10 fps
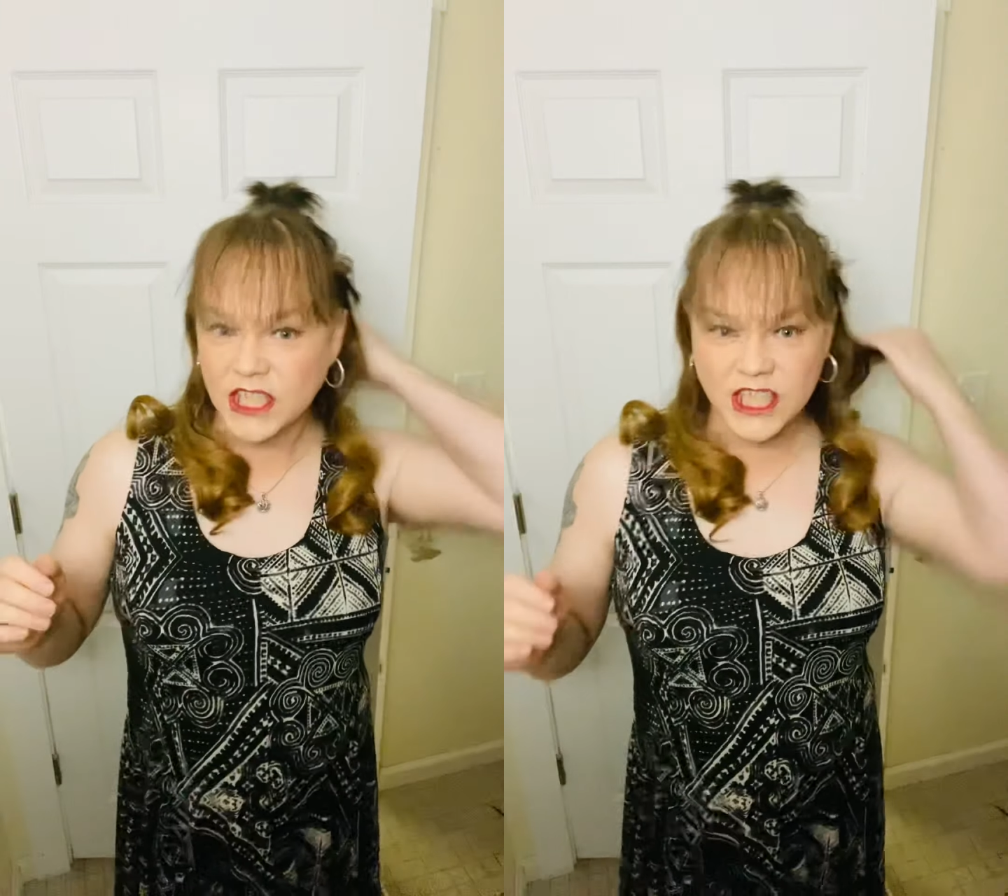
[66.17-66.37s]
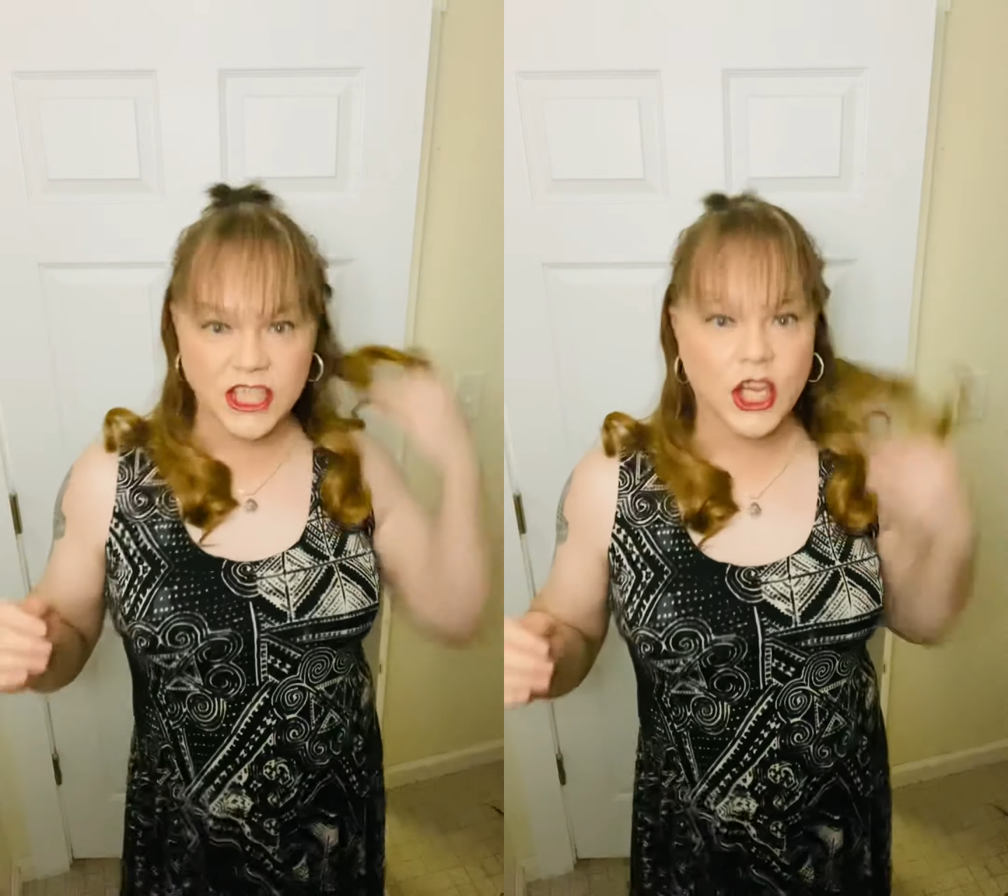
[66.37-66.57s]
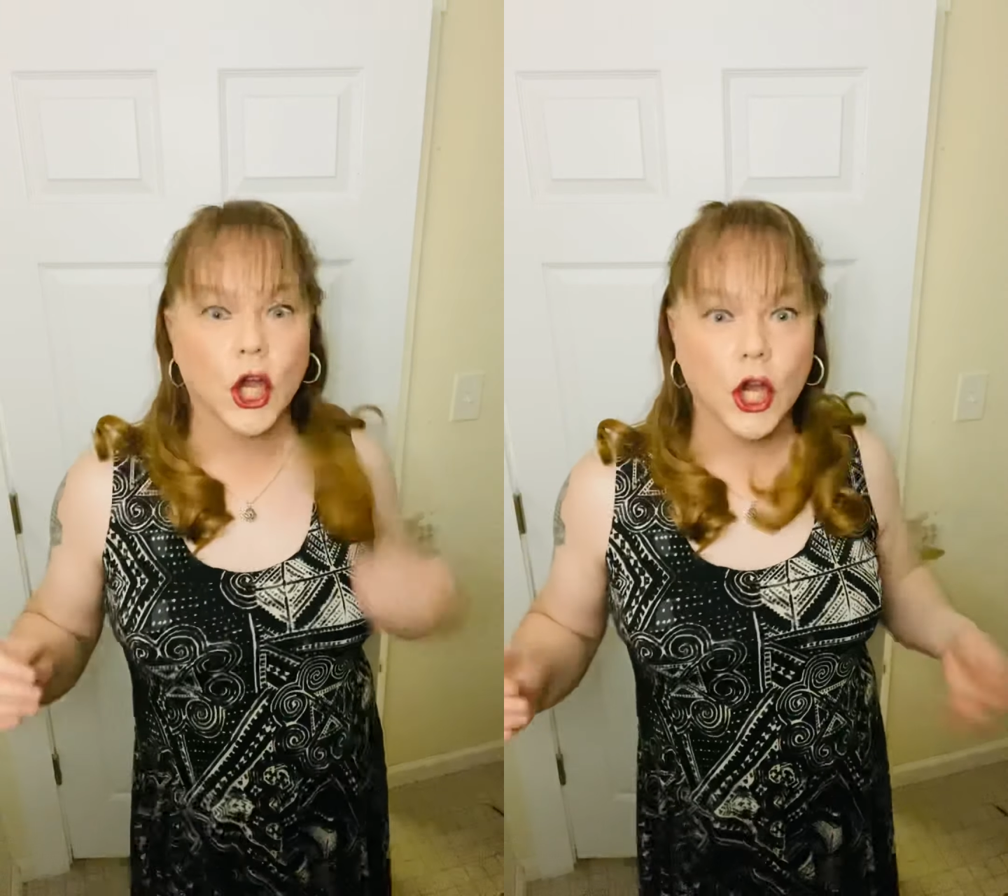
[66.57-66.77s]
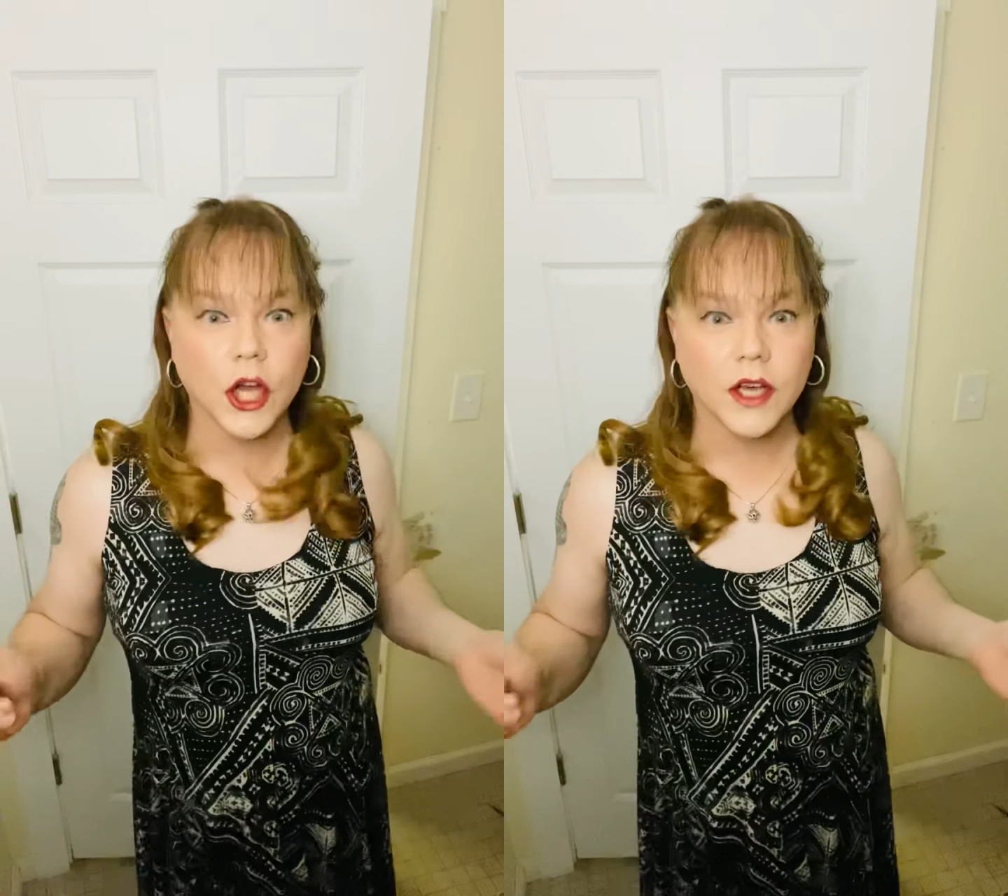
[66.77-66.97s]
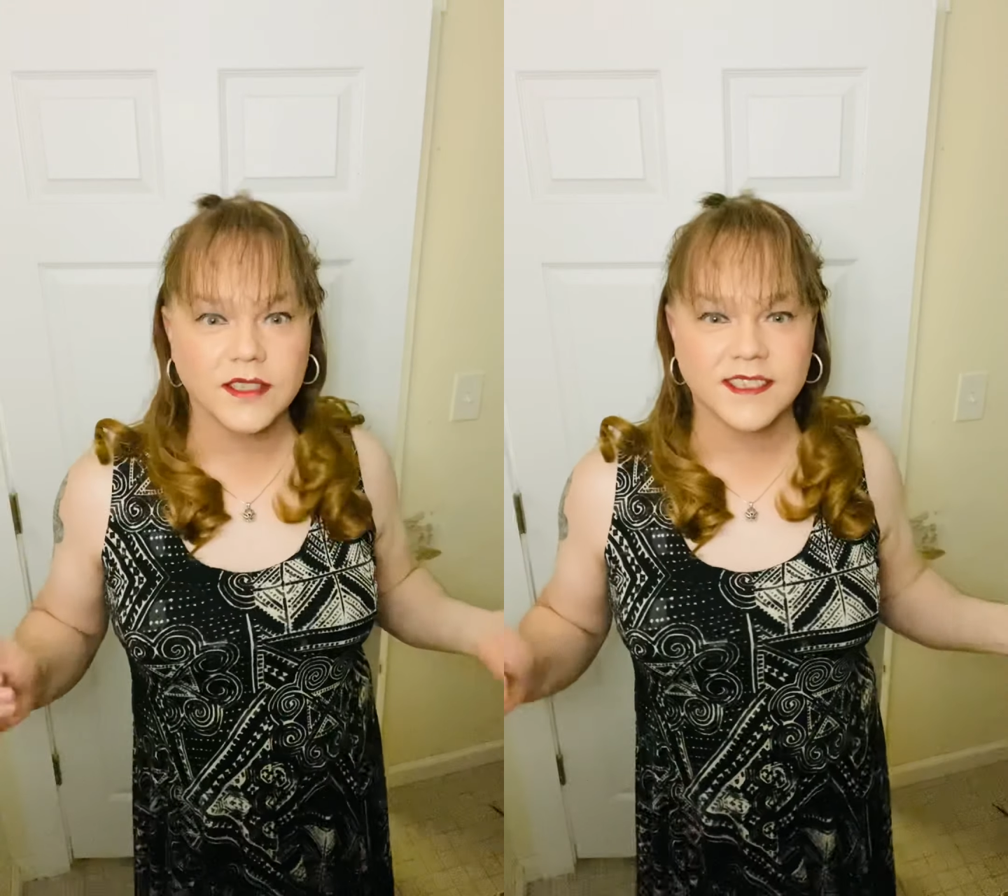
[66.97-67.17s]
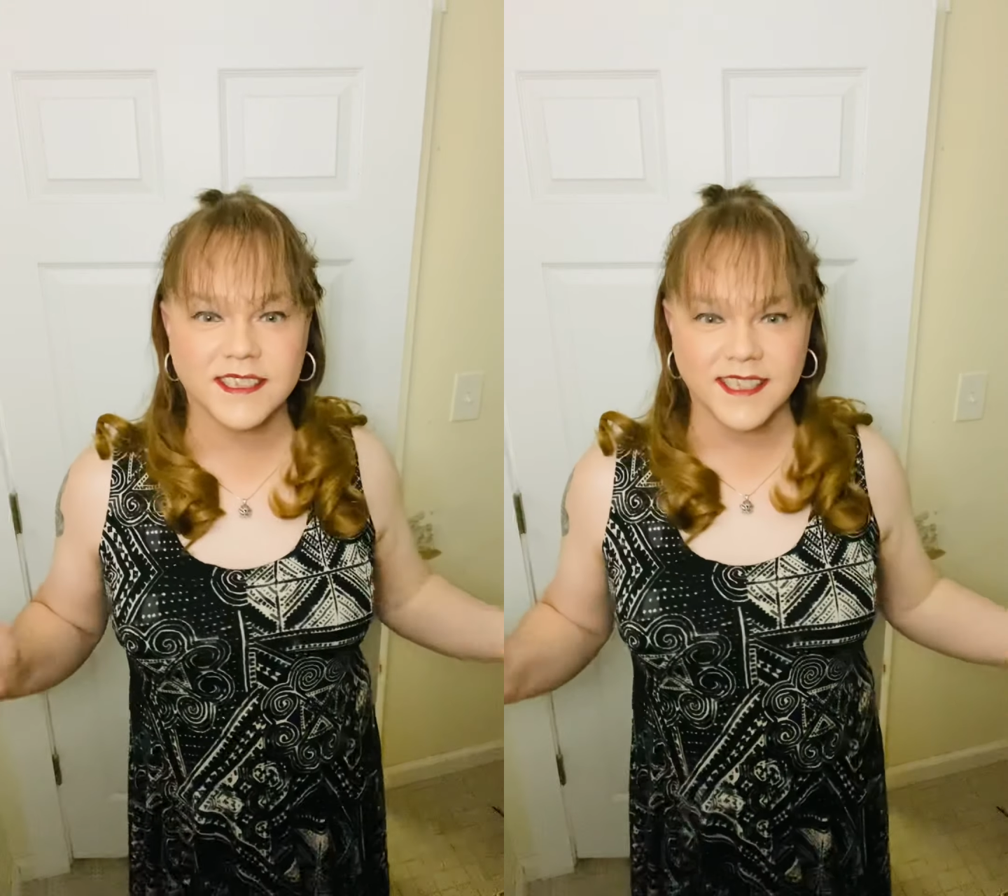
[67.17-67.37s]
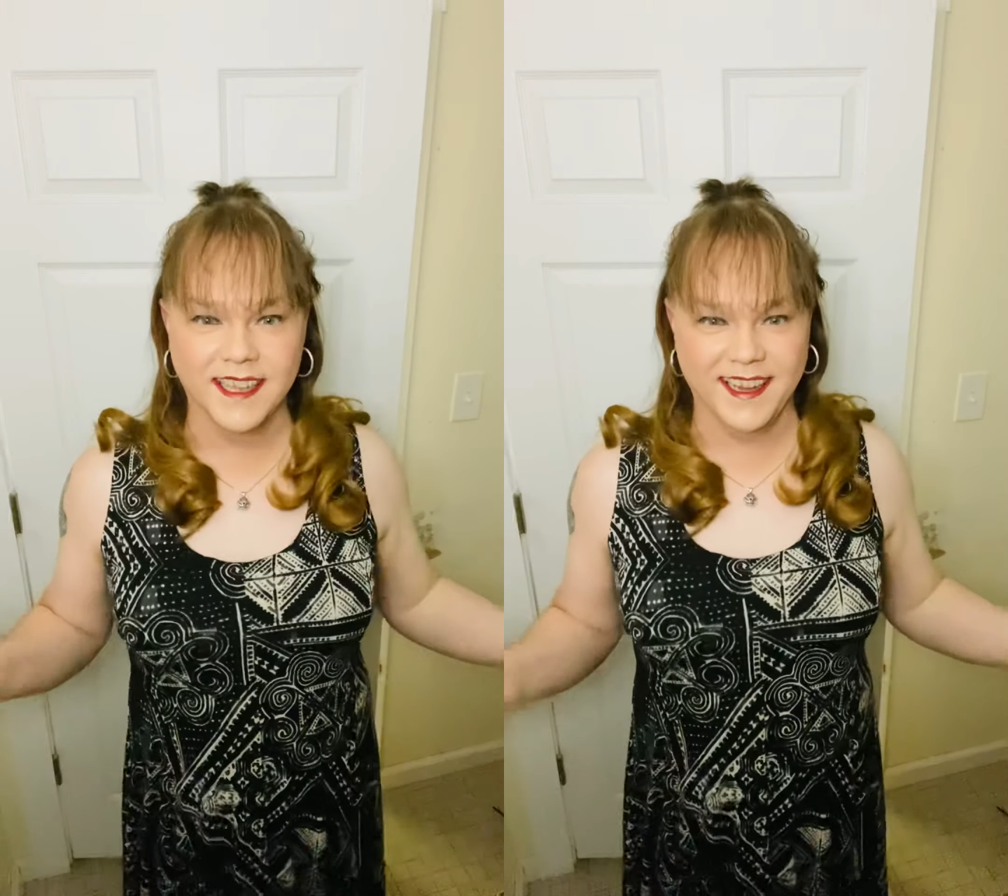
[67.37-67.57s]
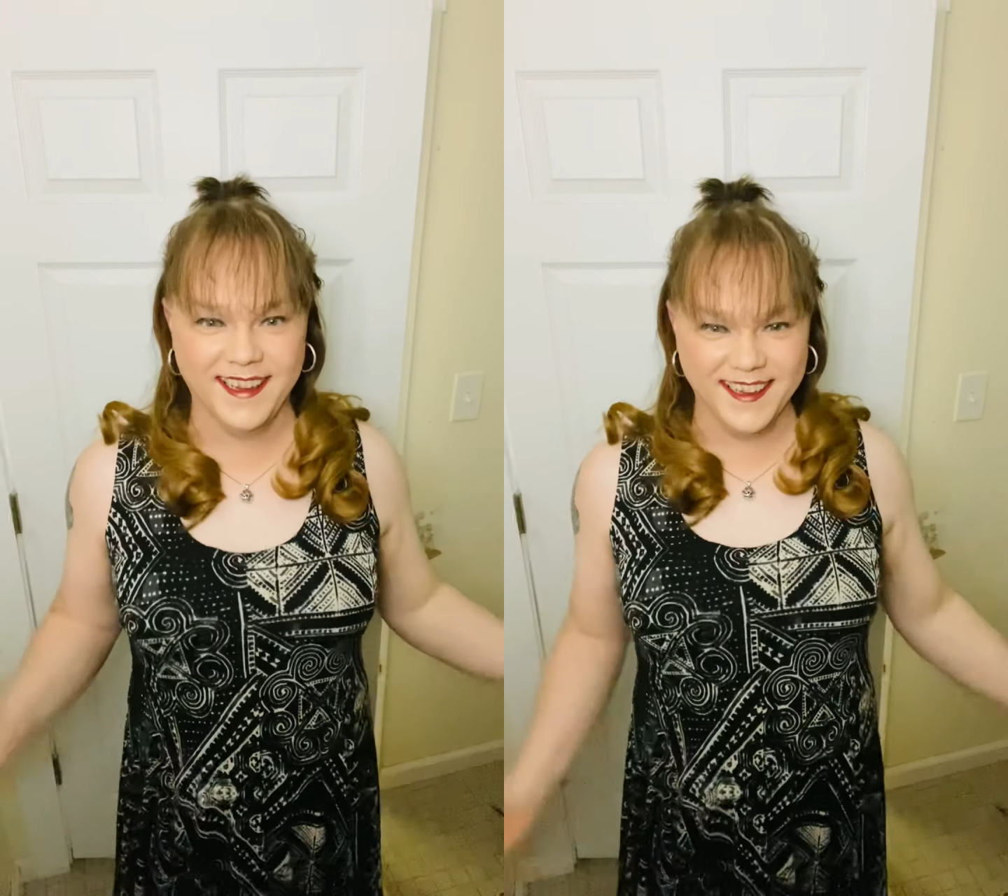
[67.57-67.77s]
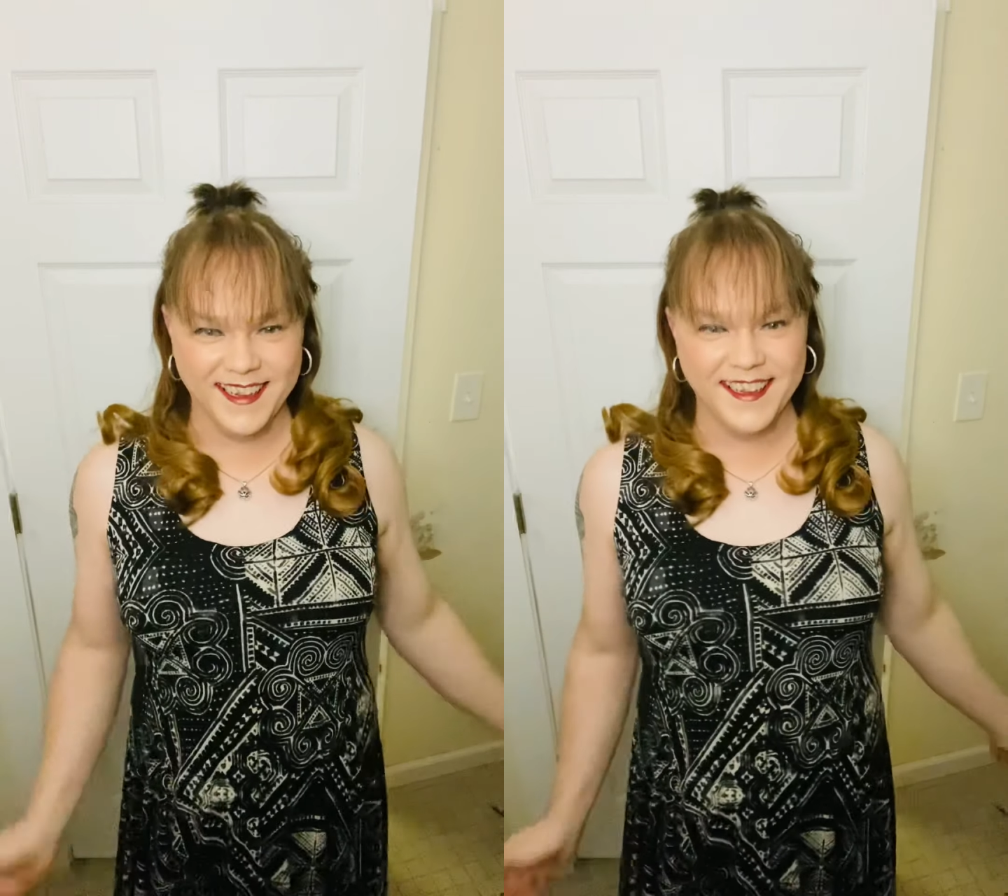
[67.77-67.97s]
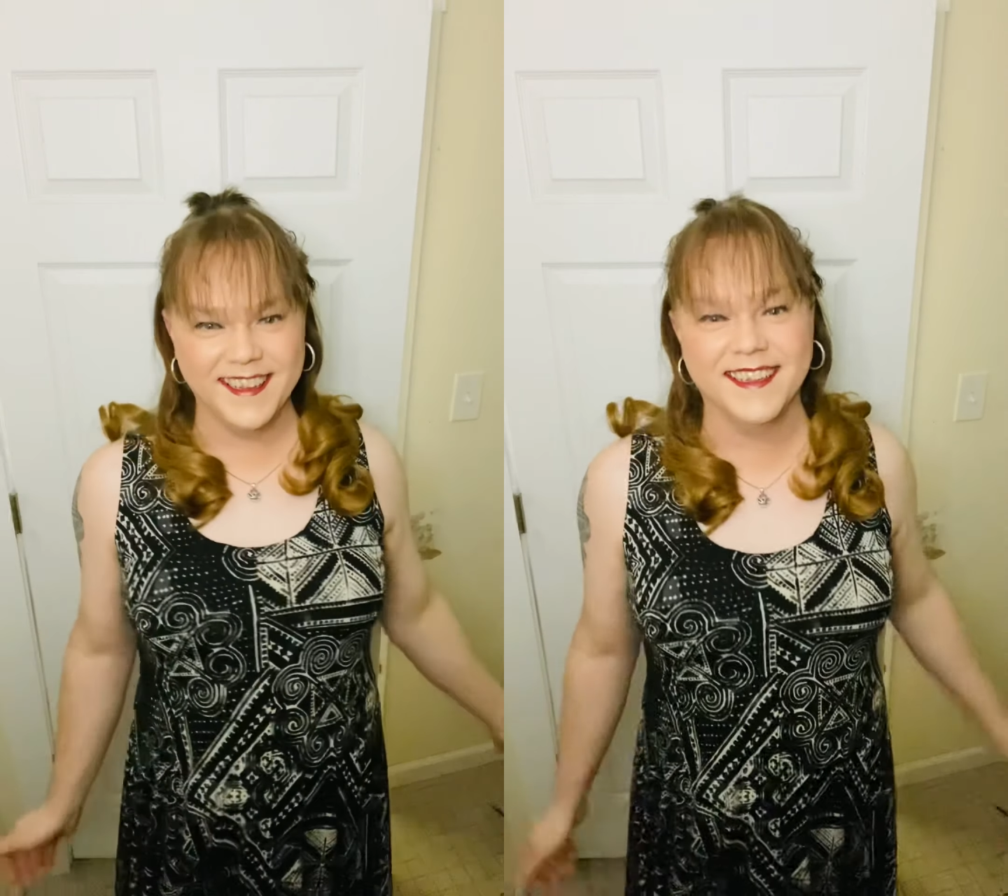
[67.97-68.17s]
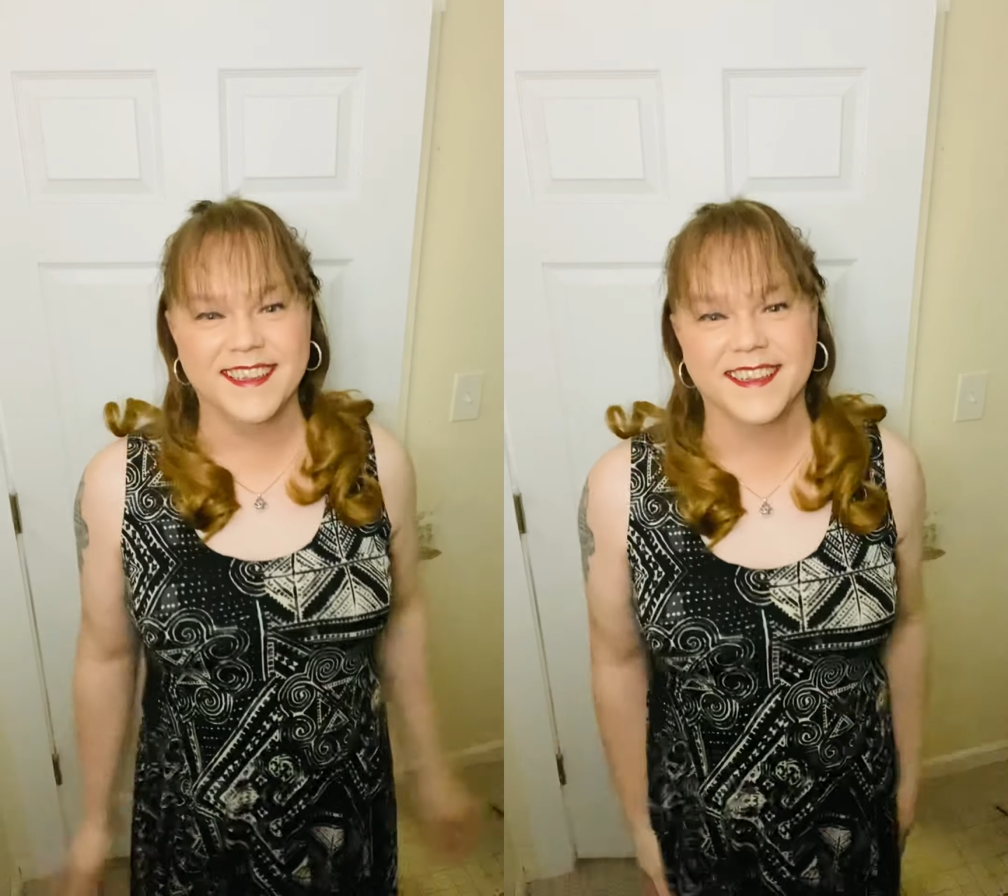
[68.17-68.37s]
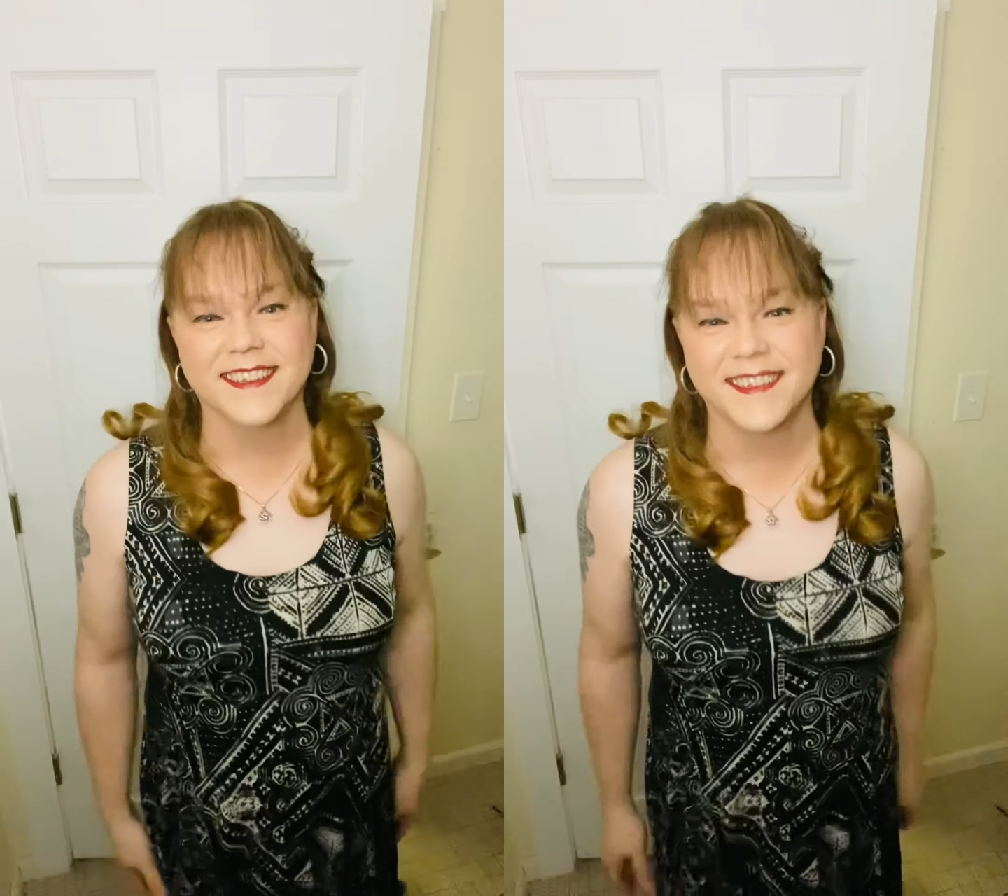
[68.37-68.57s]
it, the curls.